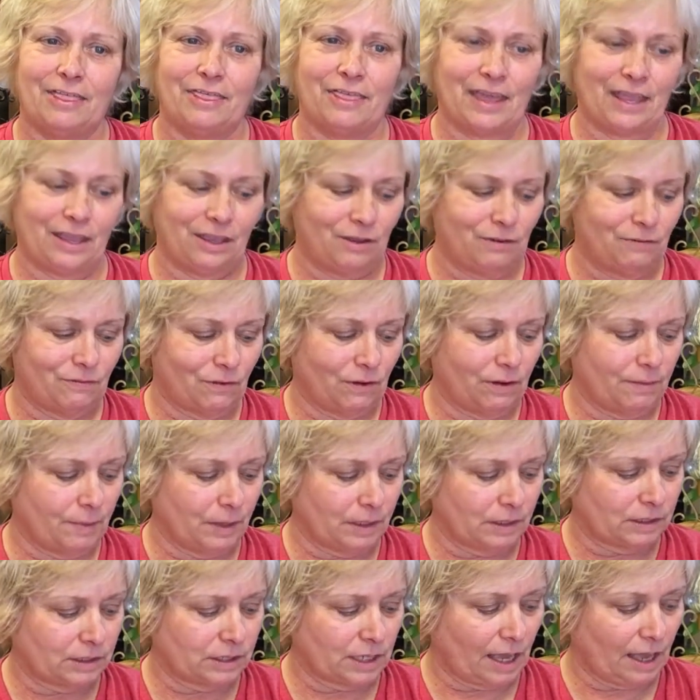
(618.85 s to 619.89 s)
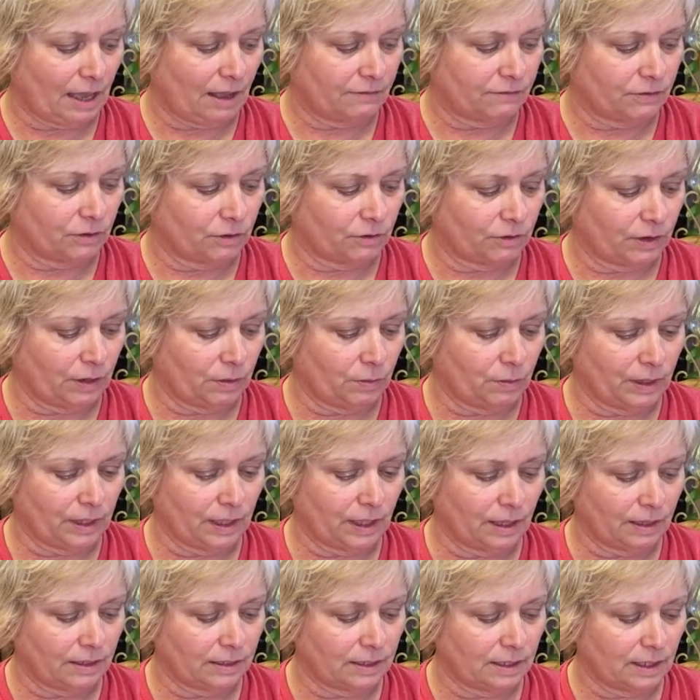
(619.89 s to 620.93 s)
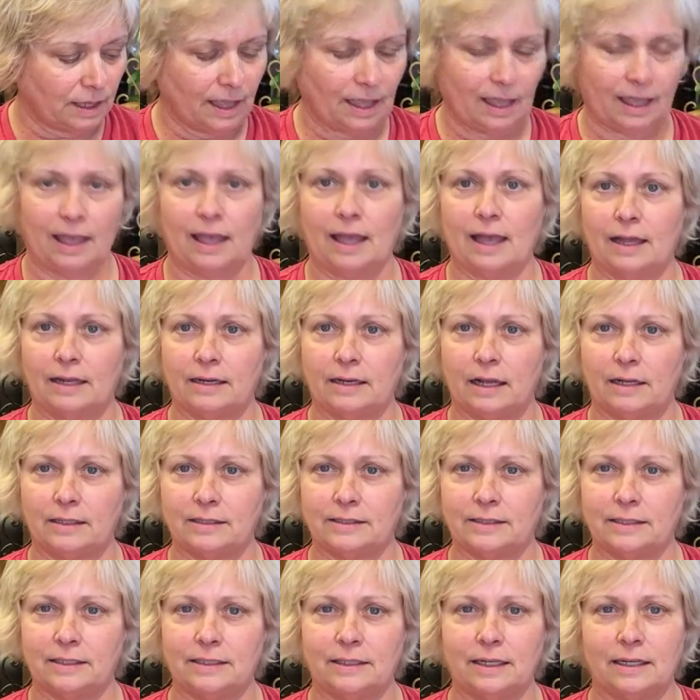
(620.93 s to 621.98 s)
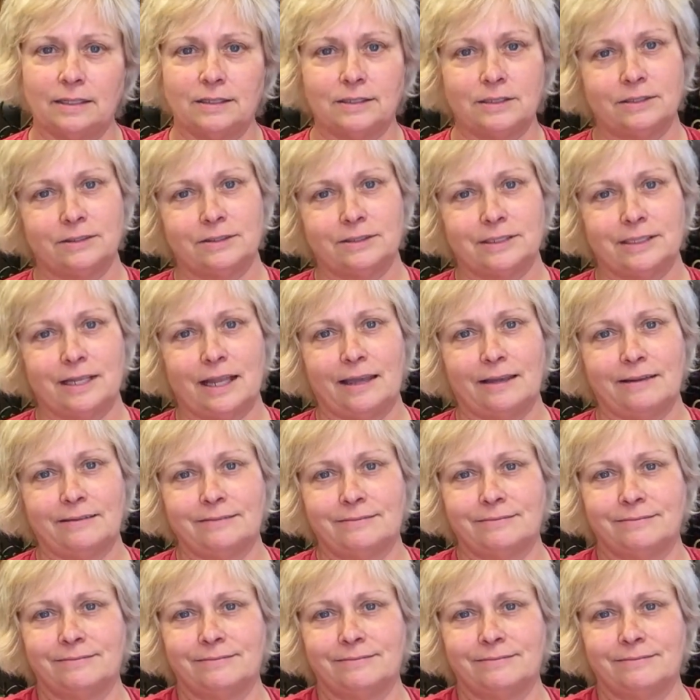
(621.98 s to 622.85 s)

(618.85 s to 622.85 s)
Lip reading: Thank you very much. Have a great weekend, and I'll see you next Thursday.